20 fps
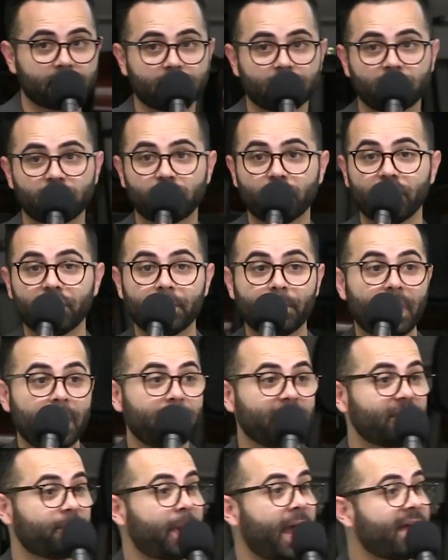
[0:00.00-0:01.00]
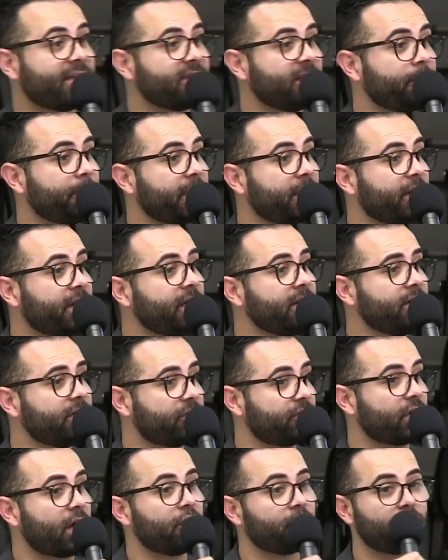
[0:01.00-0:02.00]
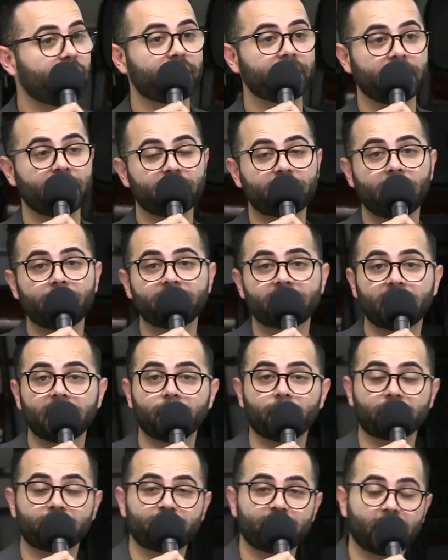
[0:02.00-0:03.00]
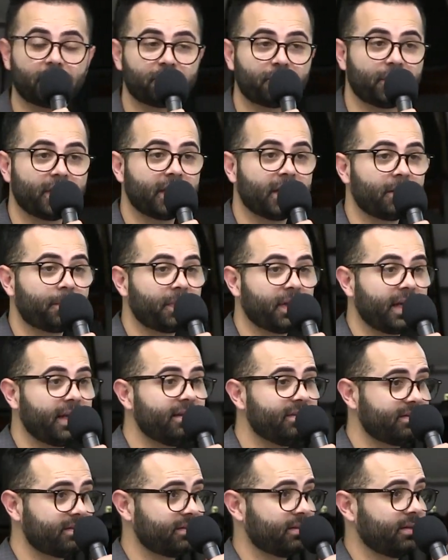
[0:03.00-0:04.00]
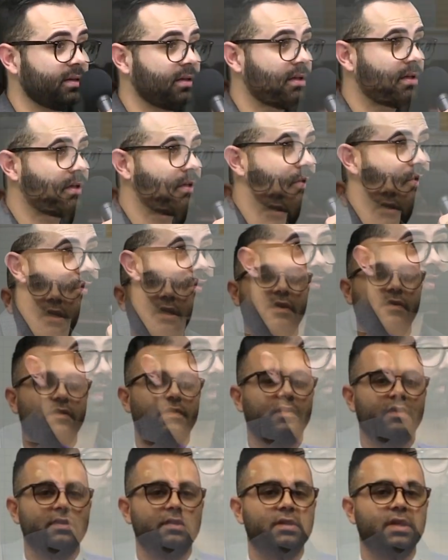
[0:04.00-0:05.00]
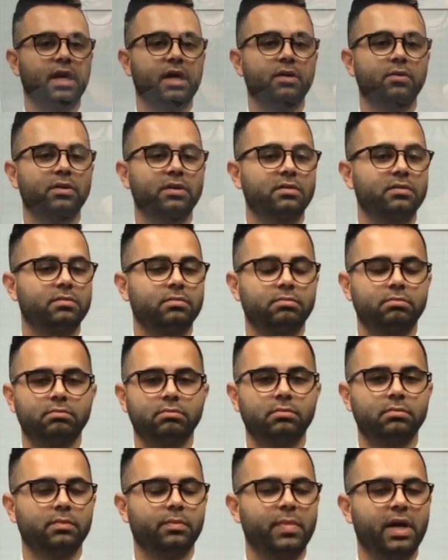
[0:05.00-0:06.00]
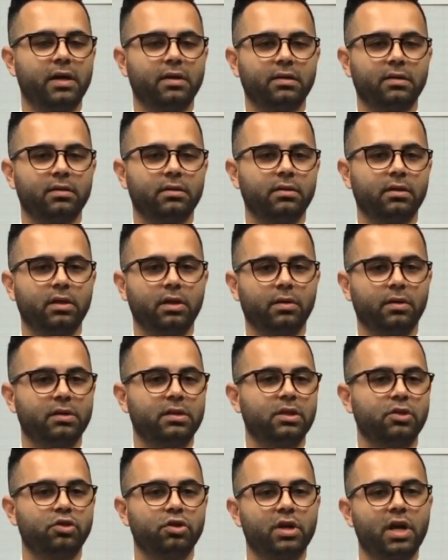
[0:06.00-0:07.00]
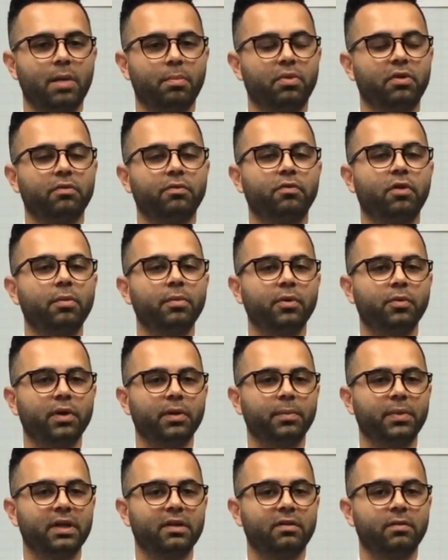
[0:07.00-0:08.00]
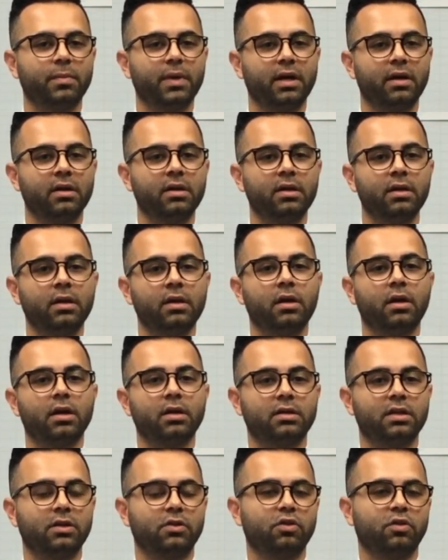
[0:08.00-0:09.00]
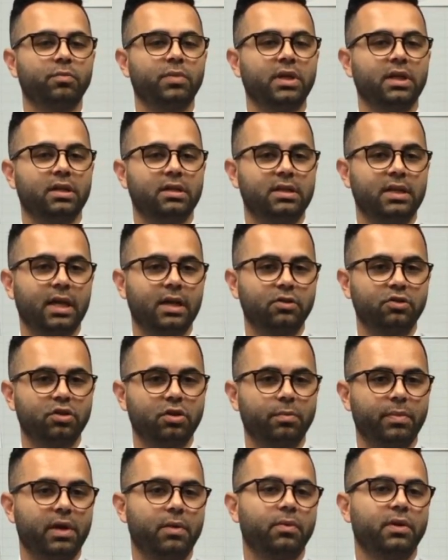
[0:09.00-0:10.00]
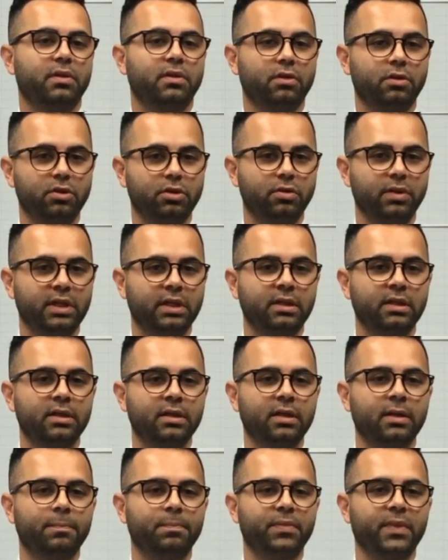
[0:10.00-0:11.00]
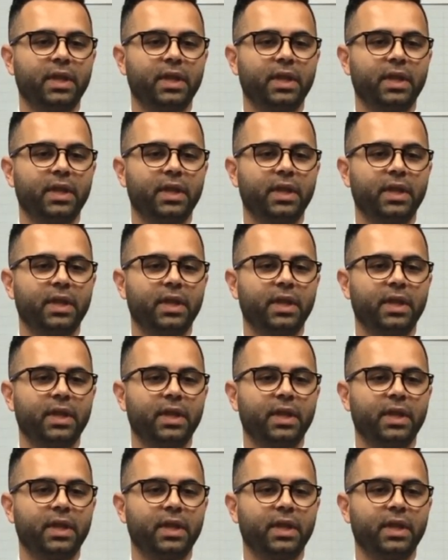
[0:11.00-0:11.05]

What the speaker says: a higher change in teacher behavior and practice. Or at least if it's not always about a teacher not performing well, but it's about our teachers being intentional about what they're doing.